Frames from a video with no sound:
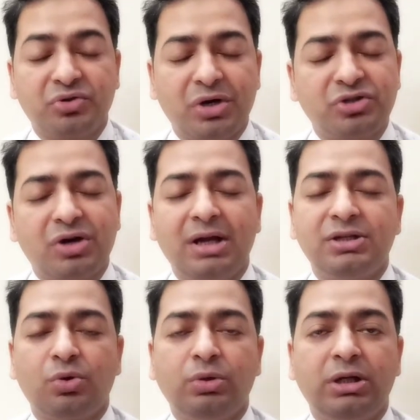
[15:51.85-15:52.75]
Treasurer
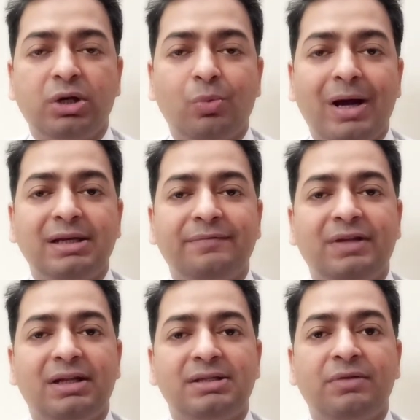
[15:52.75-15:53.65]
is only required if
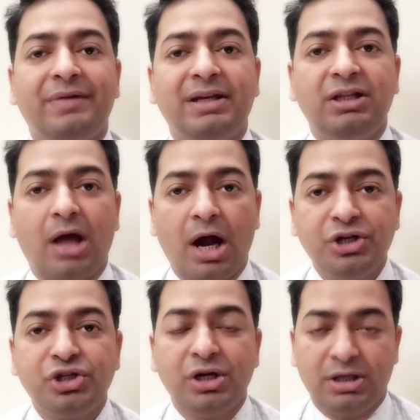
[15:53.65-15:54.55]
there is a very large,